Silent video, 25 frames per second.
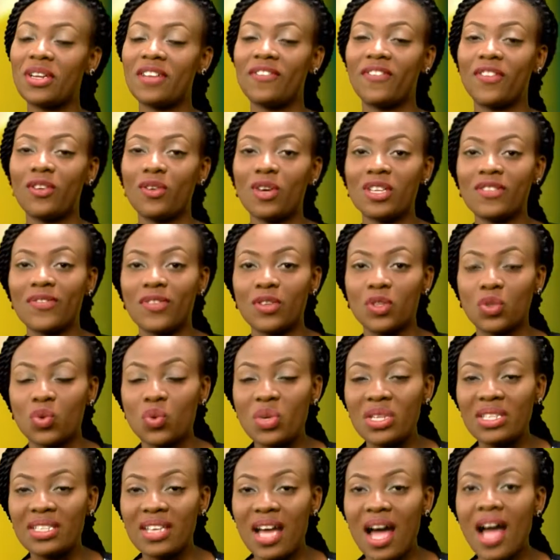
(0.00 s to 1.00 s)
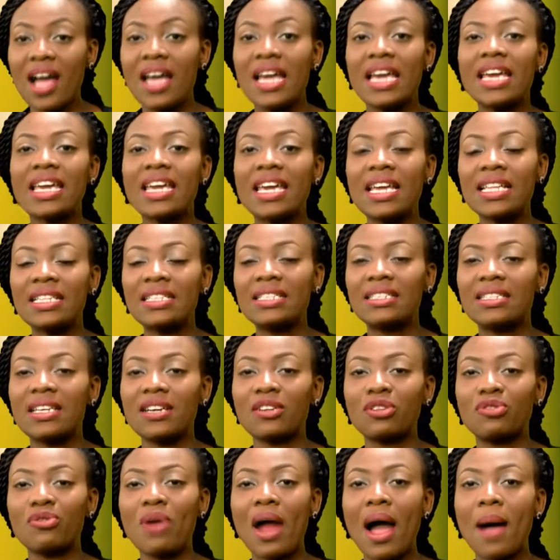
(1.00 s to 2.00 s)
follow us for Twitter,
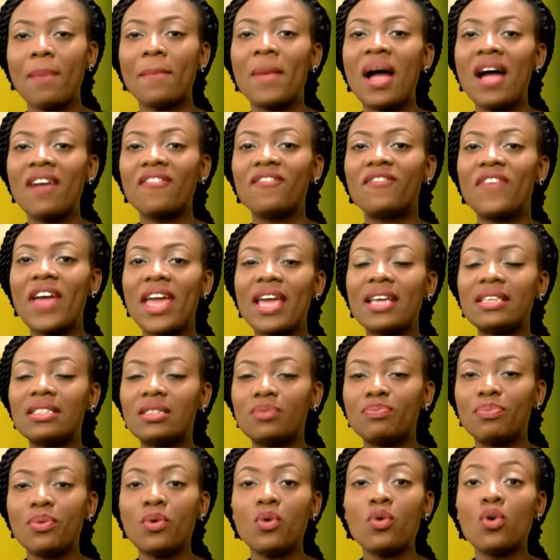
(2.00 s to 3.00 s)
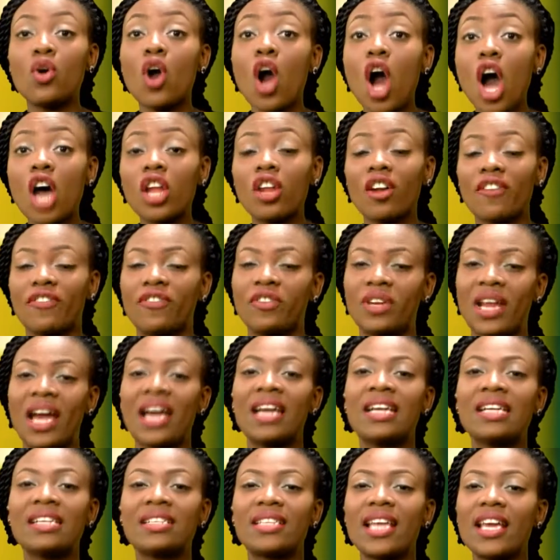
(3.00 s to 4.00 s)
Instagram, Facebook, all of now.
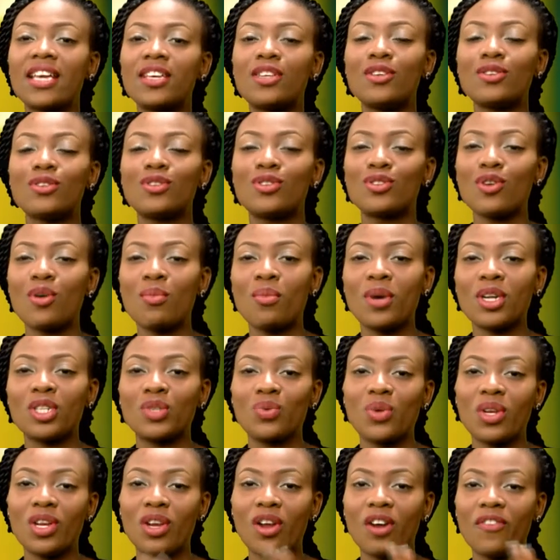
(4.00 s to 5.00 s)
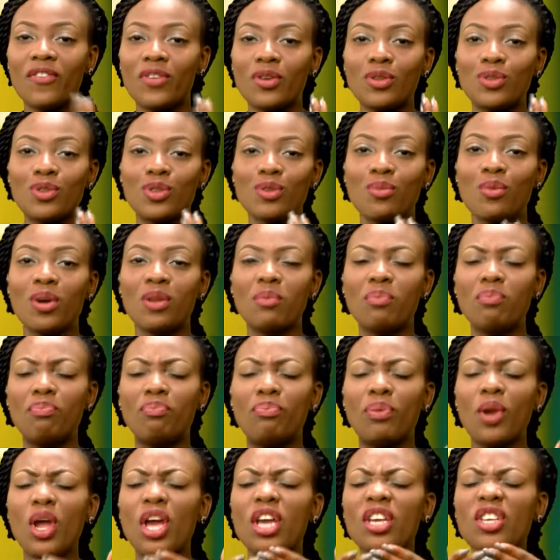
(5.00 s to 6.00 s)
Thank you so much. We love you too much.
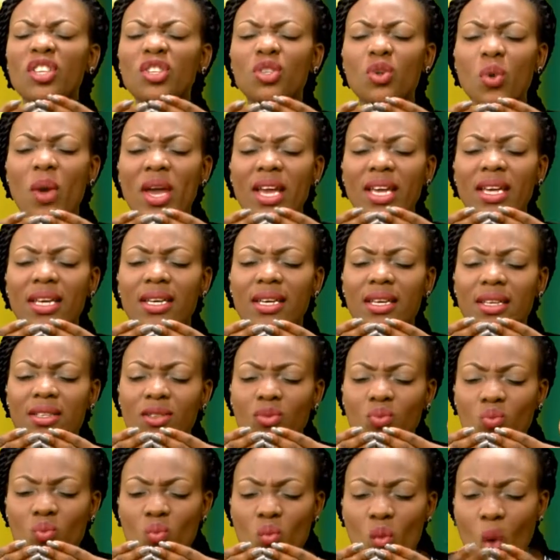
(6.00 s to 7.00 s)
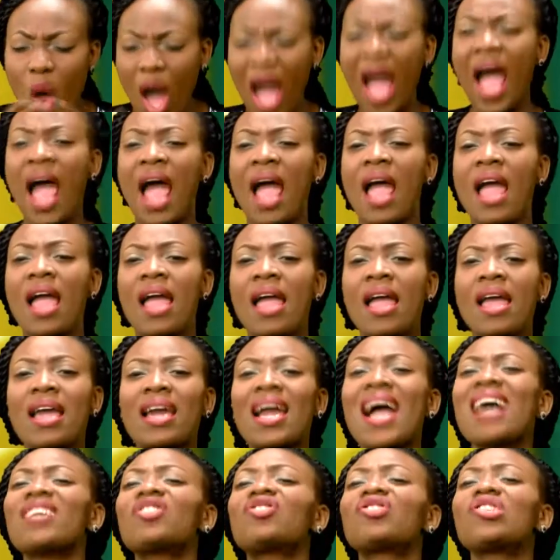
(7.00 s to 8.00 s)
Blame you a kiss. Mwah!
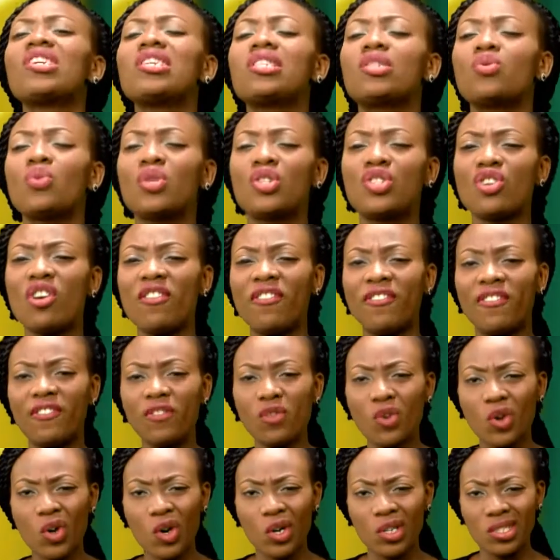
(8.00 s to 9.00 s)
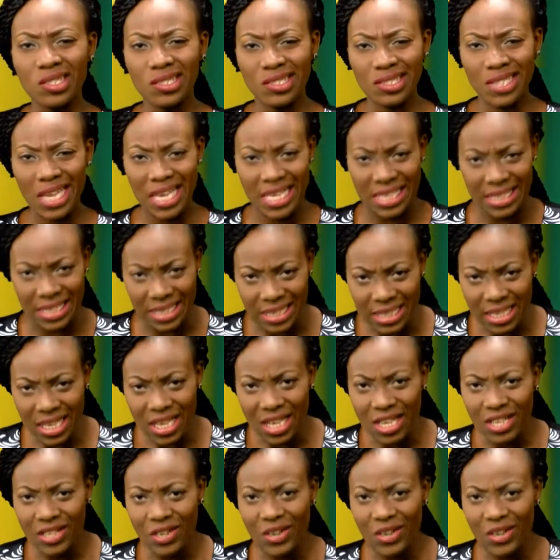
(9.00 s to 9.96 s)
Cash it with your full conscience. You